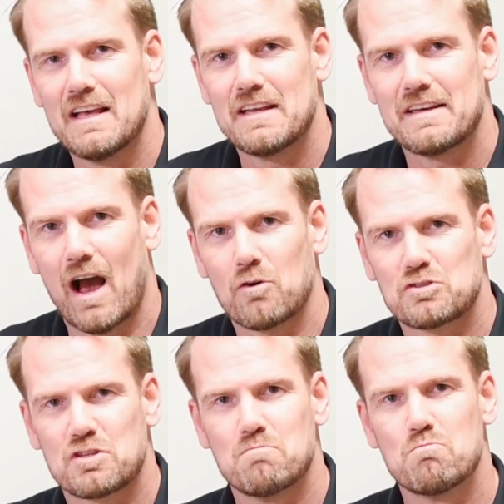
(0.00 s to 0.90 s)
Now,
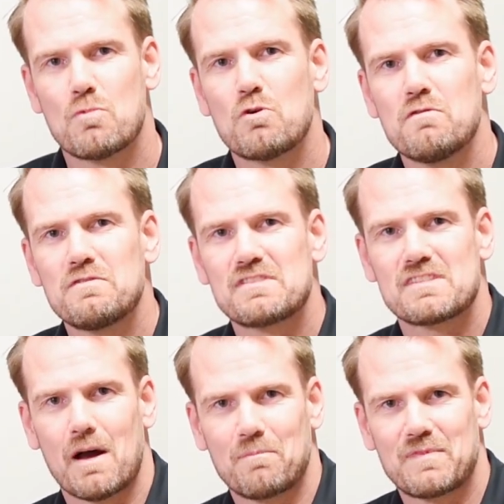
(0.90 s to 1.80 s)
to move
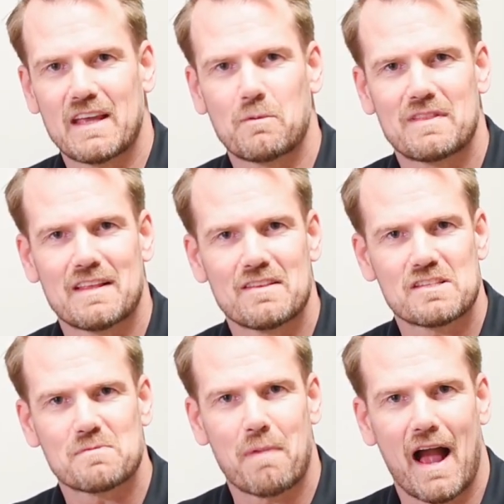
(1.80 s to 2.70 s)
something within the
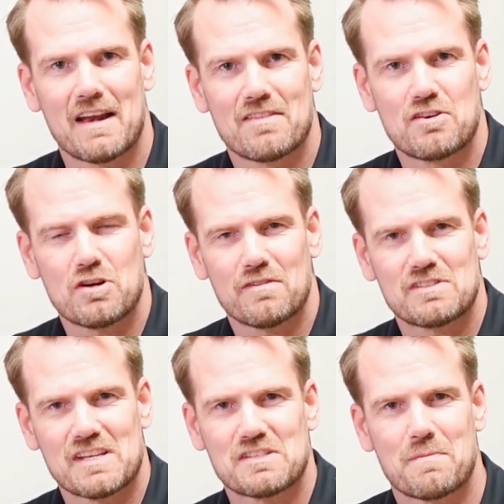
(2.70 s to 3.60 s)
spine and the
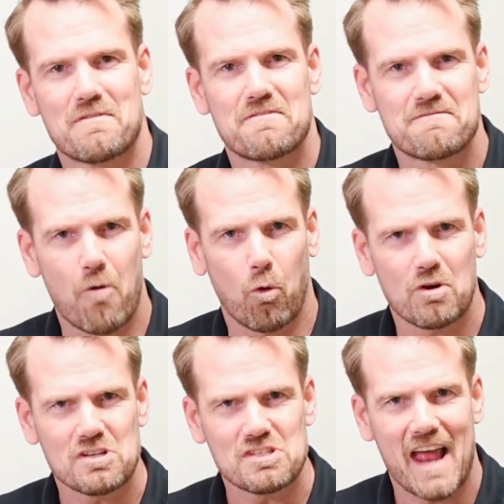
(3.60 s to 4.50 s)
nervous system,
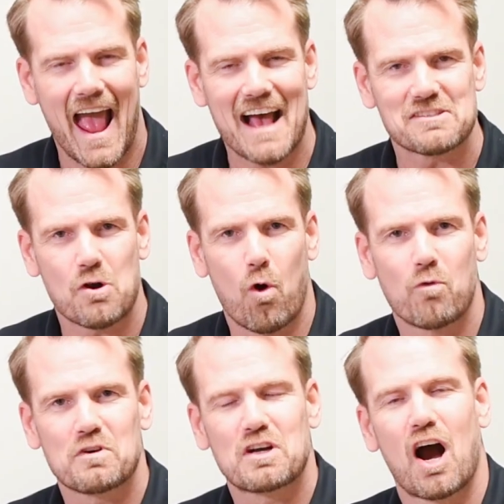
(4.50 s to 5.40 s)
force has to
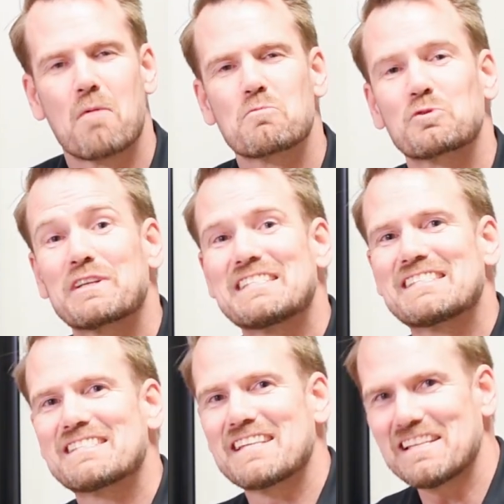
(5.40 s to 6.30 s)
overcome
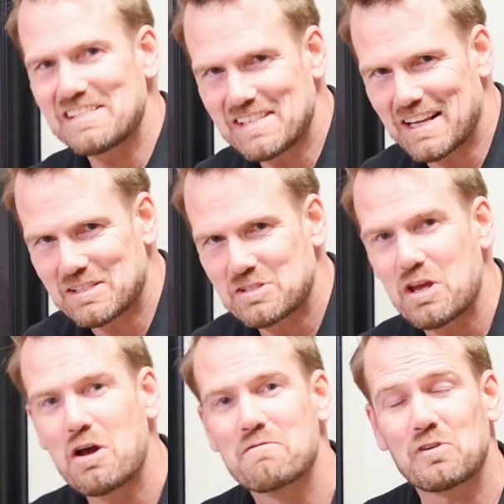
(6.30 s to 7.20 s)
resistance
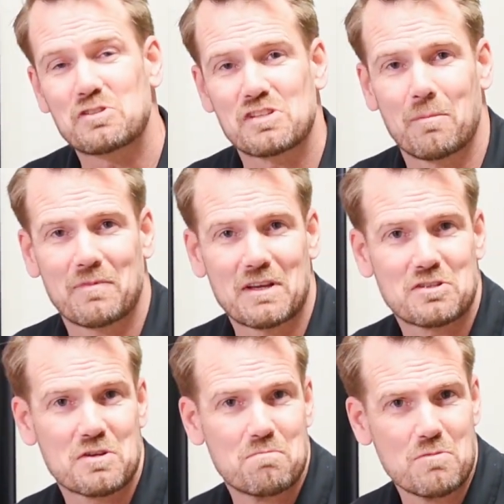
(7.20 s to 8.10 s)
for something
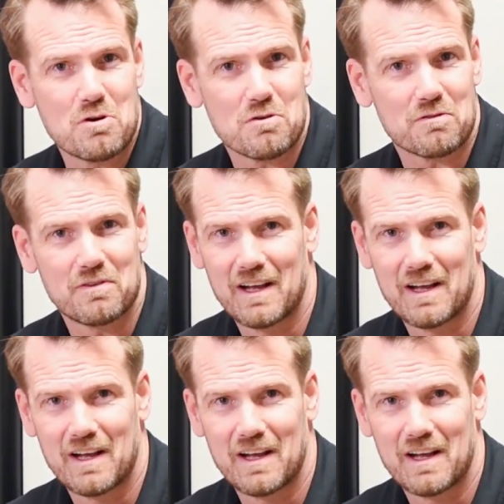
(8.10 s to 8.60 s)
to move.